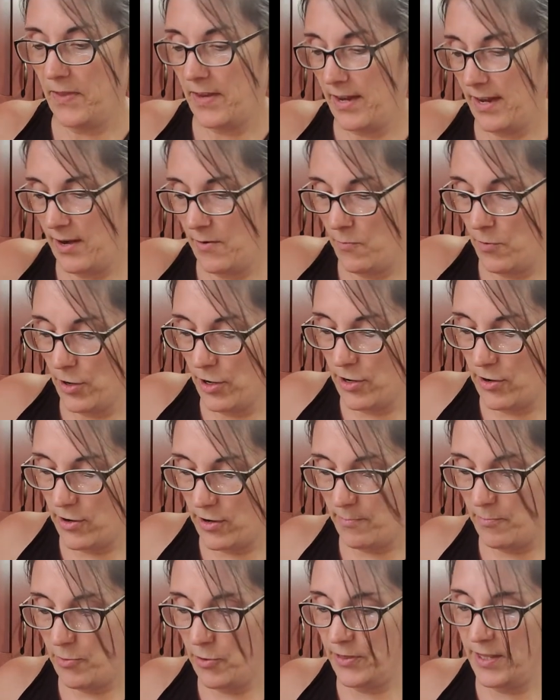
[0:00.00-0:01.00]
And we're going
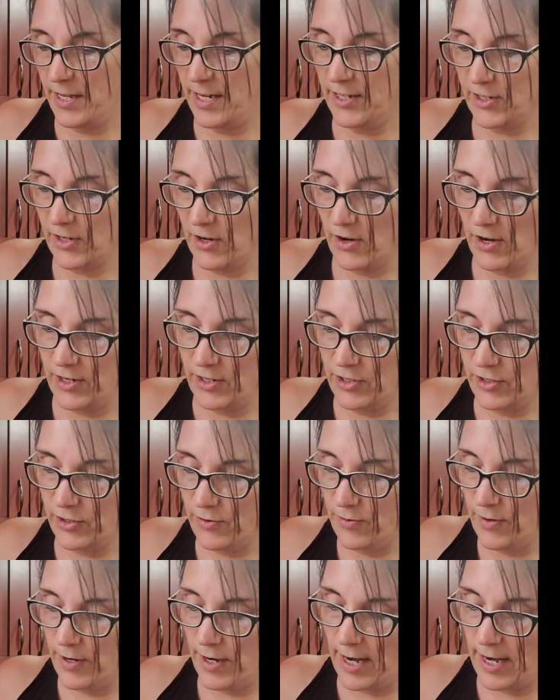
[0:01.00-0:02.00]
to put these
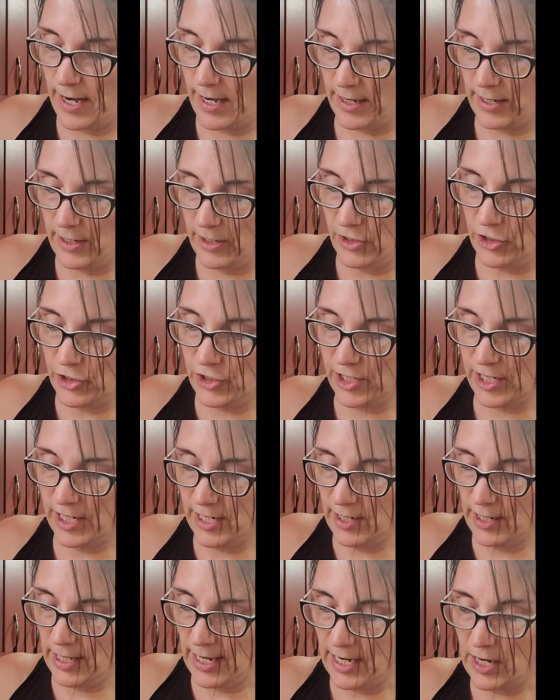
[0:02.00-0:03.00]
onto just
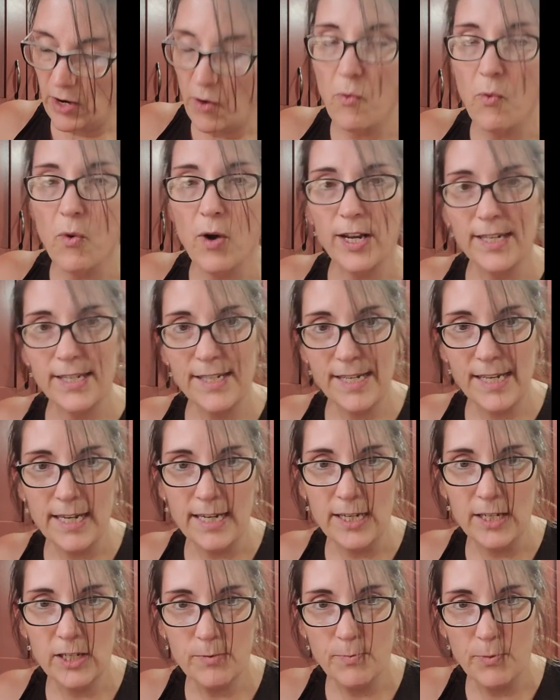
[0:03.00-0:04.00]
in like a 1
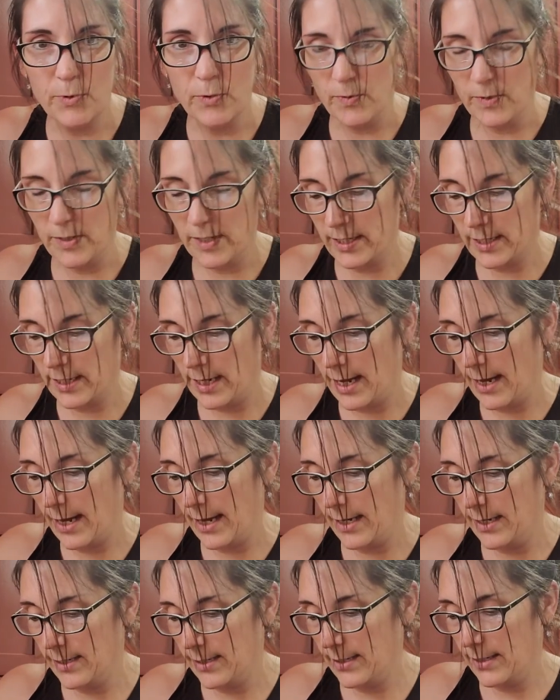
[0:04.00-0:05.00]
teaspoon
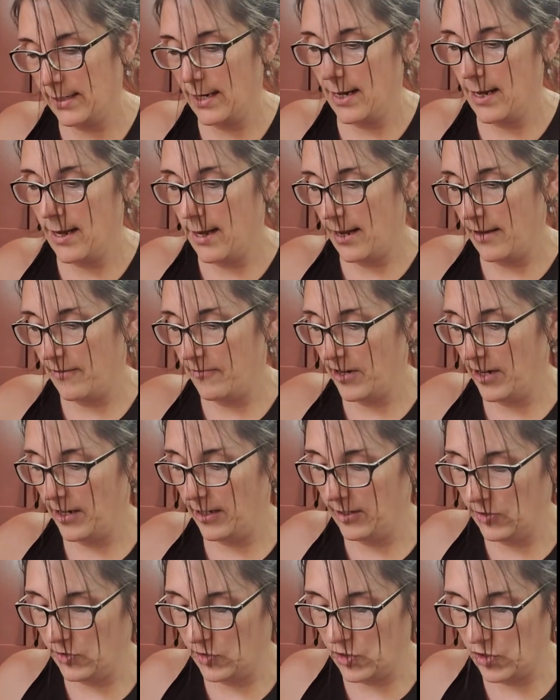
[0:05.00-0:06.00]
size. I've got a
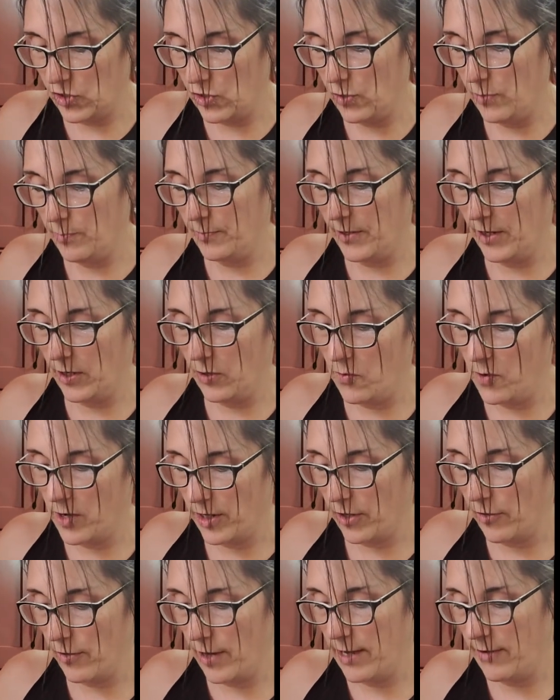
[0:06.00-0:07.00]
little scoop that'll
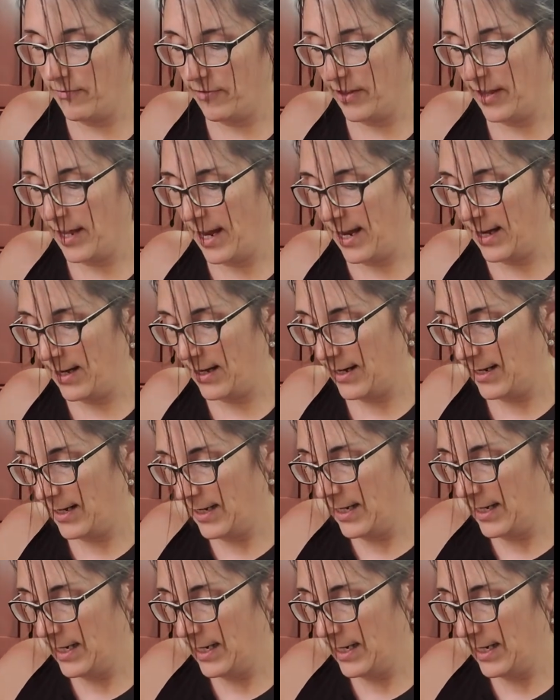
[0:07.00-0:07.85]
work great for that.